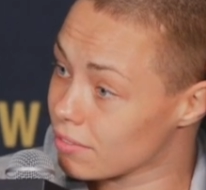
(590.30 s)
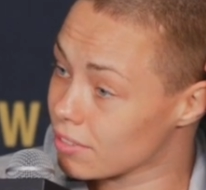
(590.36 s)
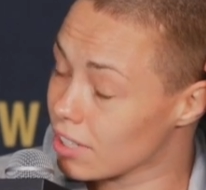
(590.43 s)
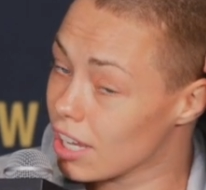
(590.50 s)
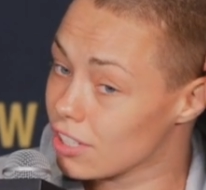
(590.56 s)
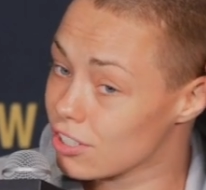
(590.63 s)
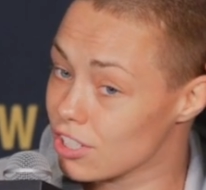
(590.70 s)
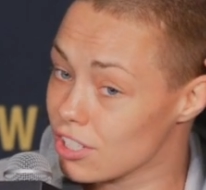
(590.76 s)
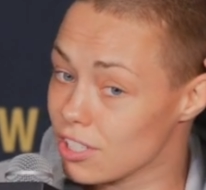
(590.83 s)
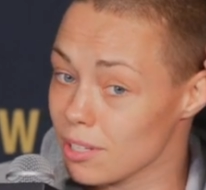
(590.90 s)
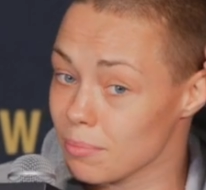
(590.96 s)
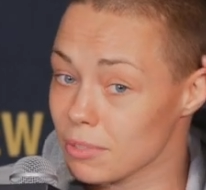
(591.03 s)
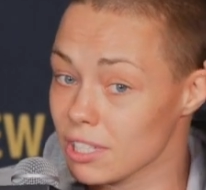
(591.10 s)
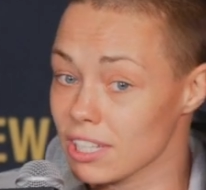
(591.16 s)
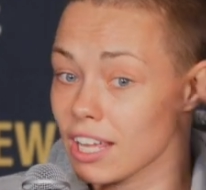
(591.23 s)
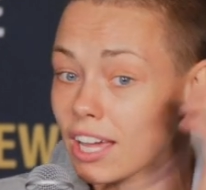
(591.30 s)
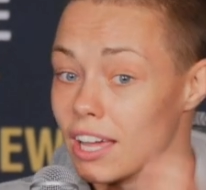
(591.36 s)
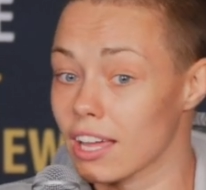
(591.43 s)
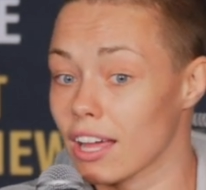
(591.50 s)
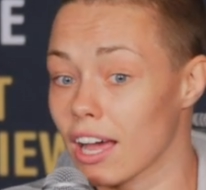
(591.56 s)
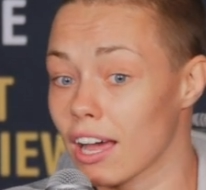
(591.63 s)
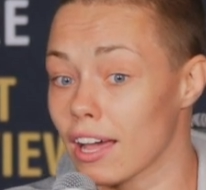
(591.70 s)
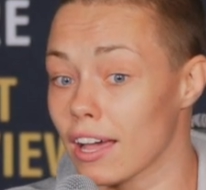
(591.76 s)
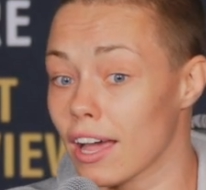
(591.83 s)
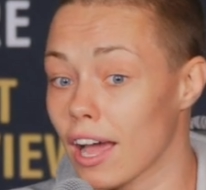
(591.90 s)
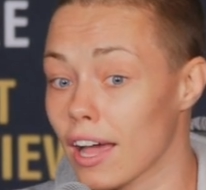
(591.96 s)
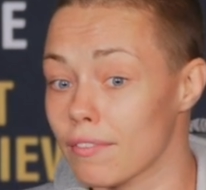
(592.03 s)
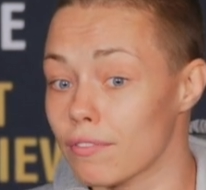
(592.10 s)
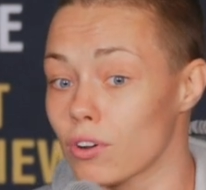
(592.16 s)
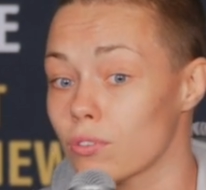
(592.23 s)
yeah, it's just something that I
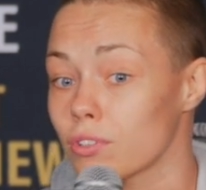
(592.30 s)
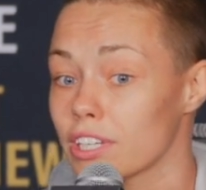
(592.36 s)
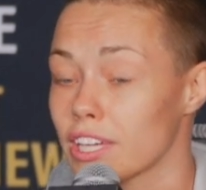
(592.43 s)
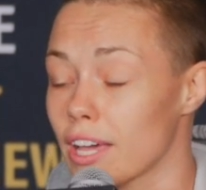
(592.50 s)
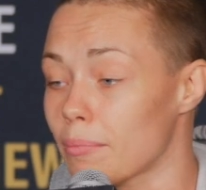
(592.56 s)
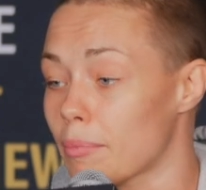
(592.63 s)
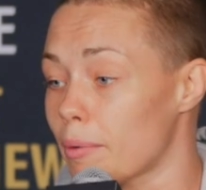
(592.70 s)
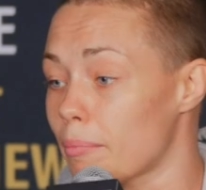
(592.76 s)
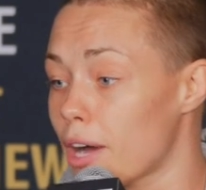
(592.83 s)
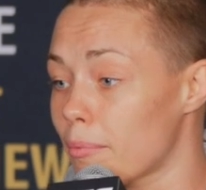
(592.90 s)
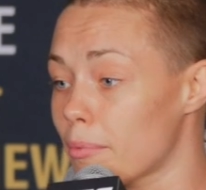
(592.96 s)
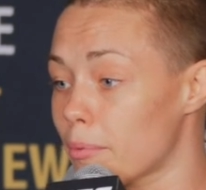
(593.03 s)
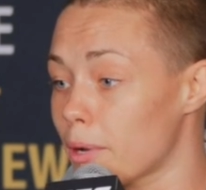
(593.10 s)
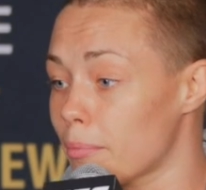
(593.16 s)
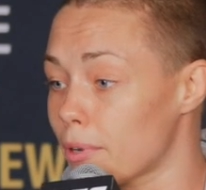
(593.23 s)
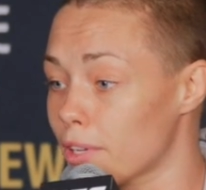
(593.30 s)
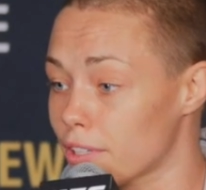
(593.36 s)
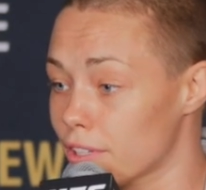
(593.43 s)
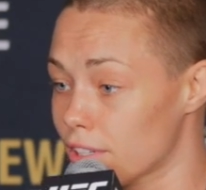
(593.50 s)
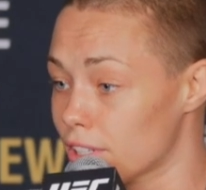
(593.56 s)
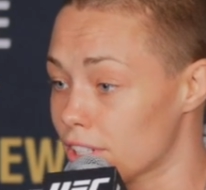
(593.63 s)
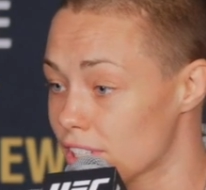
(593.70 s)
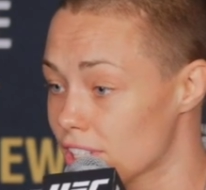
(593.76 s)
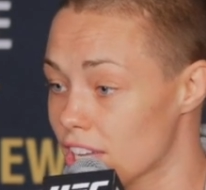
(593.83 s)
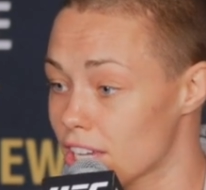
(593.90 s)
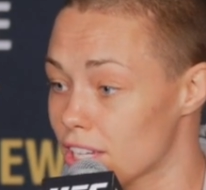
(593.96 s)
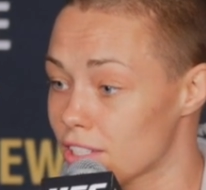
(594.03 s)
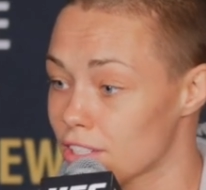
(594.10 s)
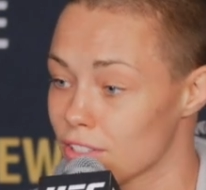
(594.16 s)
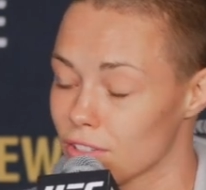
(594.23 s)
I've only had my mom and my brother in the
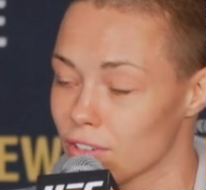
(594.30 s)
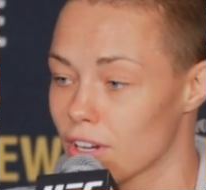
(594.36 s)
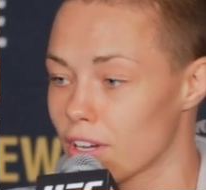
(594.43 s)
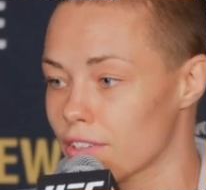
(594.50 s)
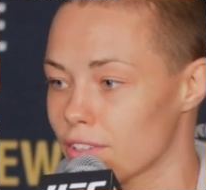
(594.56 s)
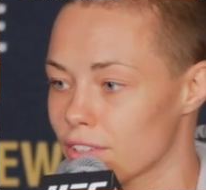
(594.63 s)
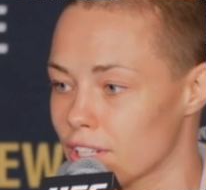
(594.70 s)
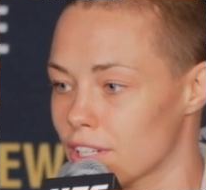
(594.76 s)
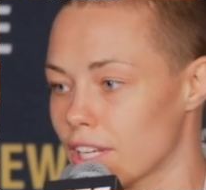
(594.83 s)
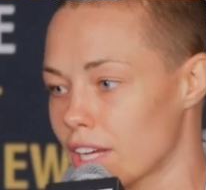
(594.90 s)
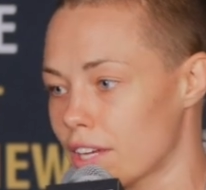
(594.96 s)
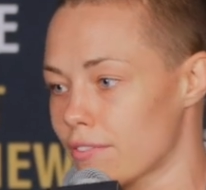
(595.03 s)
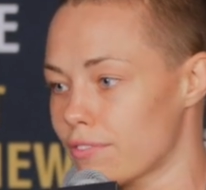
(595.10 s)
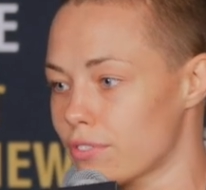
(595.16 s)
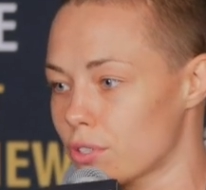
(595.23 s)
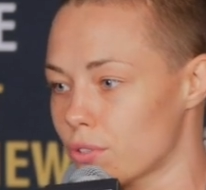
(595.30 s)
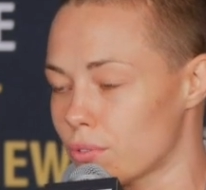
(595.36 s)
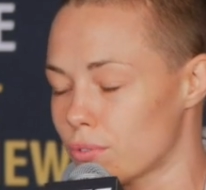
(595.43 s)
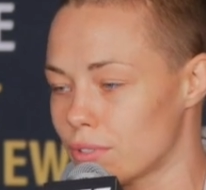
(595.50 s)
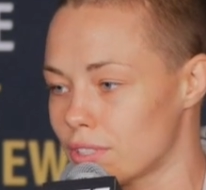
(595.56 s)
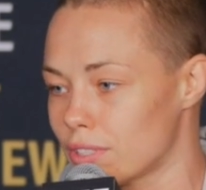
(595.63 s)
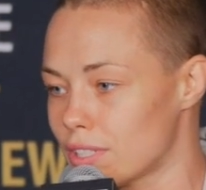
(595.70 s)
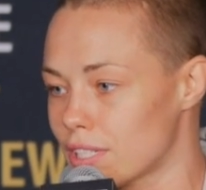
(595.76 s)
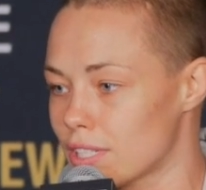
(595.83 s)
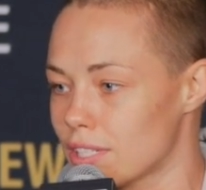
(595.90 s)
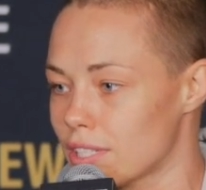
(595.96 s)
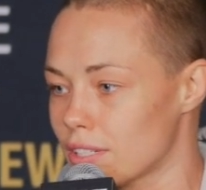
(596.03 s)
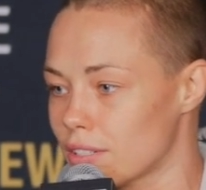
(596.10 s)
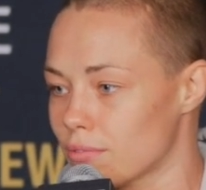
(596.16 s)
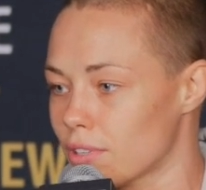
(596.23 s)
states, you know, other than like a few
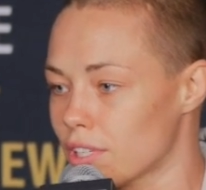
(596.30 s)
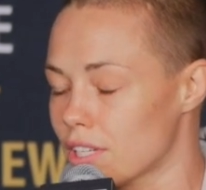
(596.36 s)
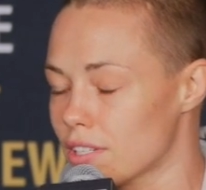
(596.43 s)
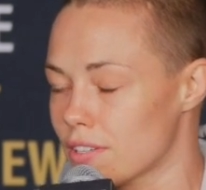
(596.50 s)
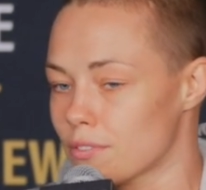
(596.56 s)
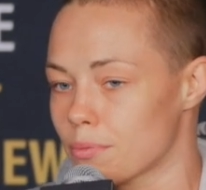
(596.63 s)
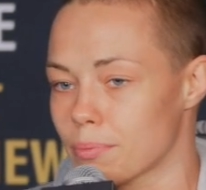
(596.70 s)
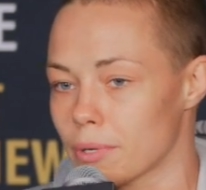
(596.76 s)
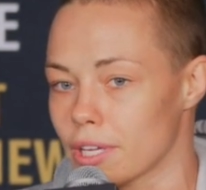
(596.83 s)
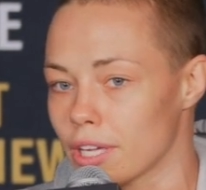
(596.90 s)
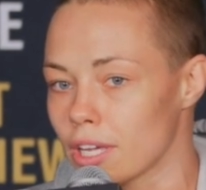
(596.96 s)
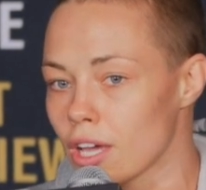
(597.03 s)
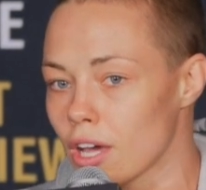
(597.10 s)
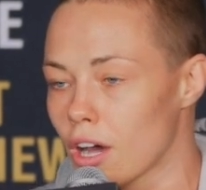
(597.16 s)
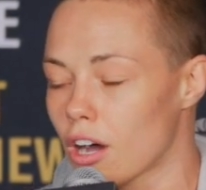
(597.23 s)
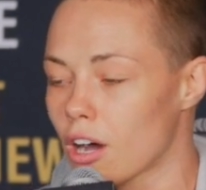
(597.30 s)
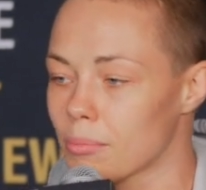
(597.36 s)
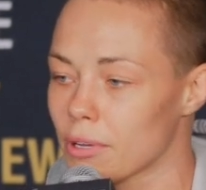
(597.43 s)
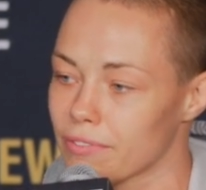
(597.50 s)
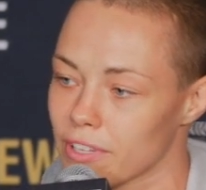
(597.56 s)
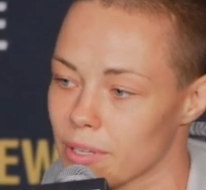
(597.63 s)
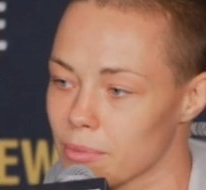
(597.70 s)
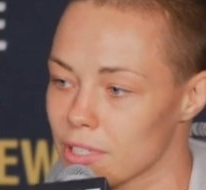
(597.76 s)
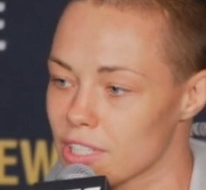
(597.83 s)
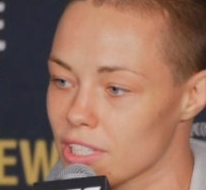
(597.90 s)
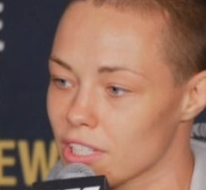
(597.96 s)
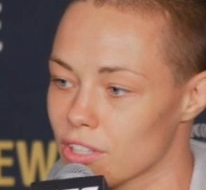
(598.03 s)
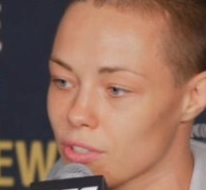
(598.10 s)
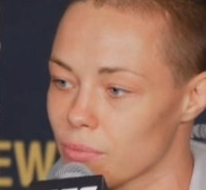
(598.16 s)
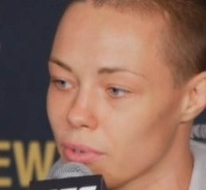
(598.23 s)
distant relatives, but all my family's
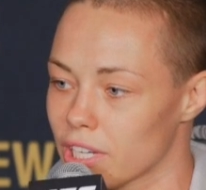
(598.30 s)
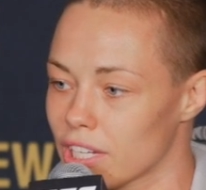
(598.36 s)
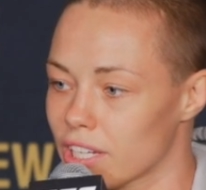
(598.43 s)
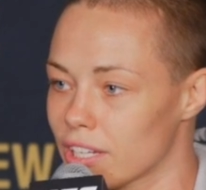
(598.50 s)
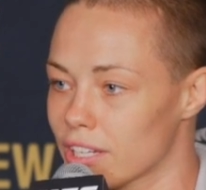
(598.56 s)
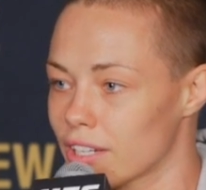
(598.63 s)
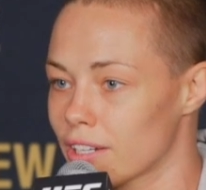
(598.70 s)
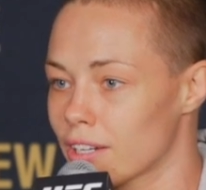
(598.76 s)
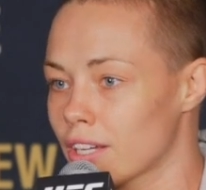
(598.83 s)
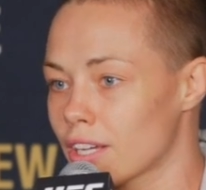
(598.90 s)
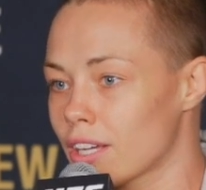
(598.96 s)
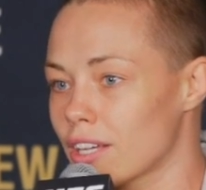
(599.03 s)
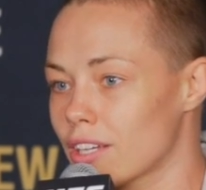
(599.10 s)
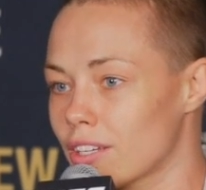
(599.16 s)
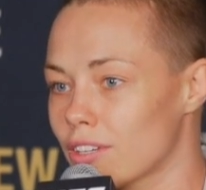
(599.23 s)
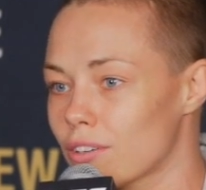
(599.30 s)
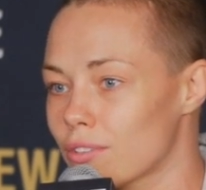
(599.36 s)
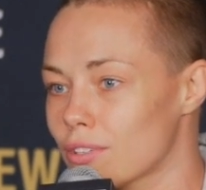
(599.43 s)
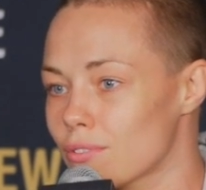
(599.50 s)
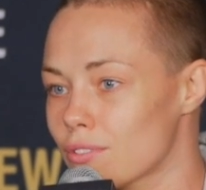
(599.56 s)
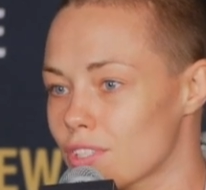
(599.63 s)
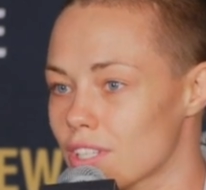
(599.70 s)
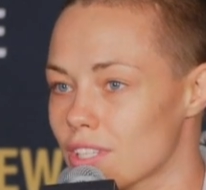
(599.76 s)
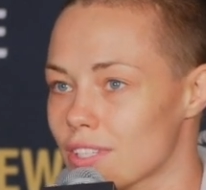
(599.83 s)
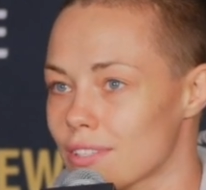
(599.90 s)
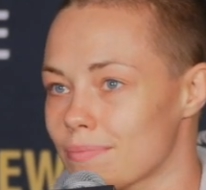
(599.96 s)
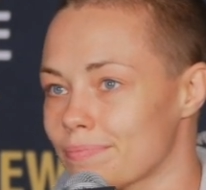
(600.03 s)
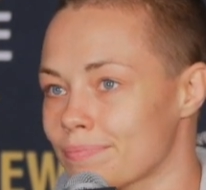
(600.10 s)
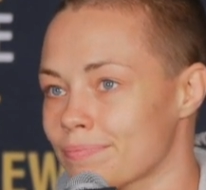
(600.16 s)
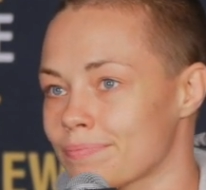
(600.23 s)
in Lithuania, and you know it's
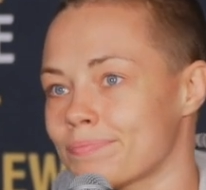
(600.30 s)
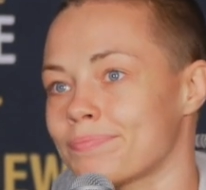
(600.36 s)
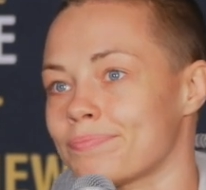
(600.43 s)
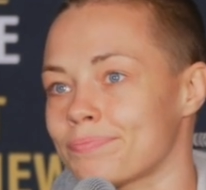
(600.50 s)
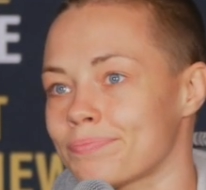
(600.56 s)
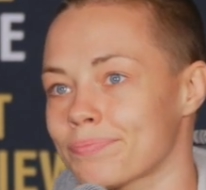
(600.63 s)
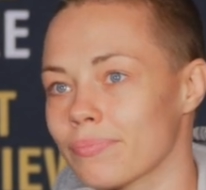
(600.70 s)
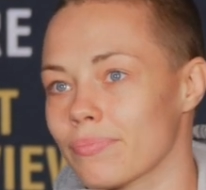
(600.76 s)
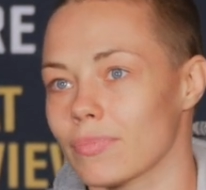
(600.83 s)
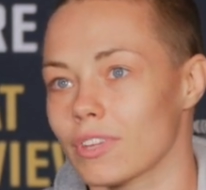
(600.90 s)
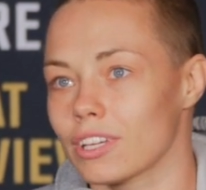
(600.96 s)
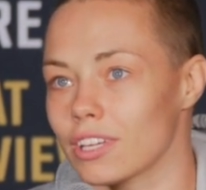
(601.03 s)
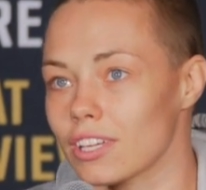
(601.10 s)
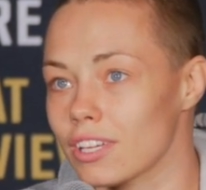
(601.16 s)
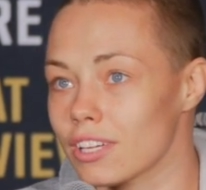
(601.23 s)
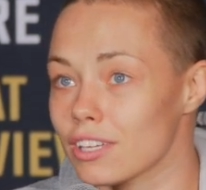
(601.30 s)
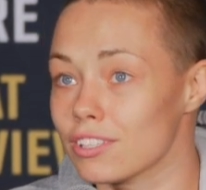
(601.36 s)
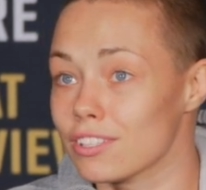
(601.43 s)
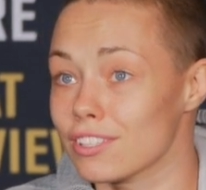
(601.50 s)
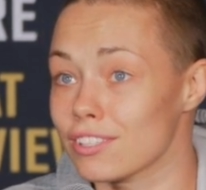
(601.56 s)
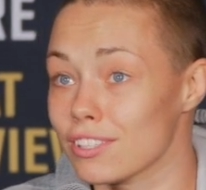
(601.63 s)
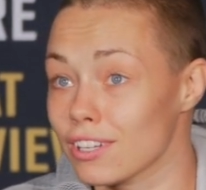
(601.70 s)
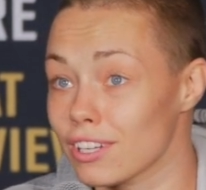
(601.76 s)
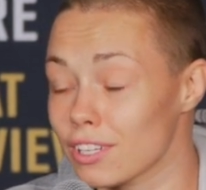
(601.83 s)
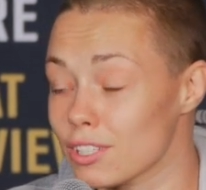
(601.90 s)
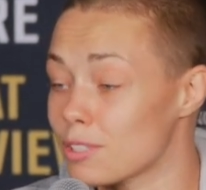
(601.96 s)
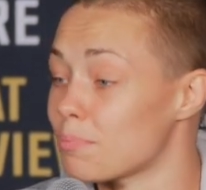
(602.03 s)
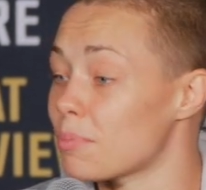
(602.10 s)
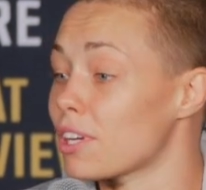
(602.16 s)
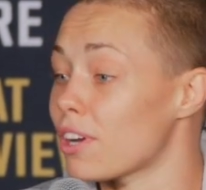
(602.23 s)
just it's just a,
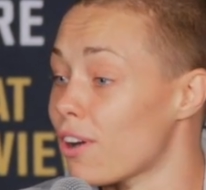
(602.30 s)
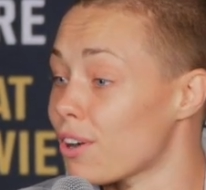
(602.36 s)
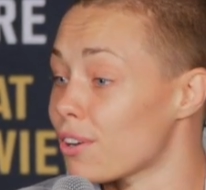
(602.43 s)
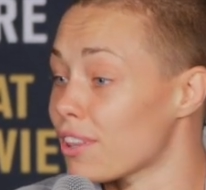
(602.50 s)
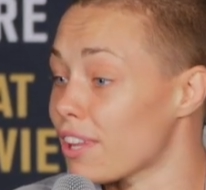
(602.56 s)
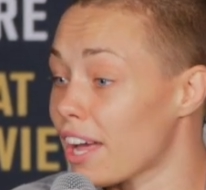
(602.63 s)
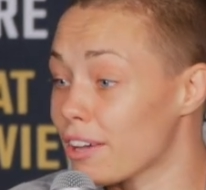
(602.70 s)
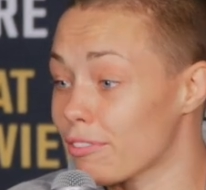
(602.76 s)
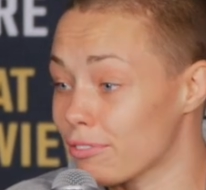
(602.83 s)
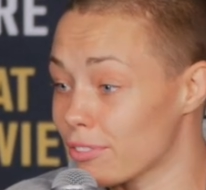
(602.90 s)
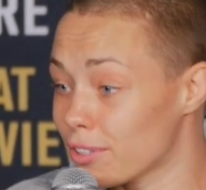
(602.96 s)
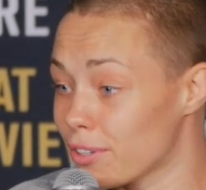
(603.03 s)
it's been a hard life, you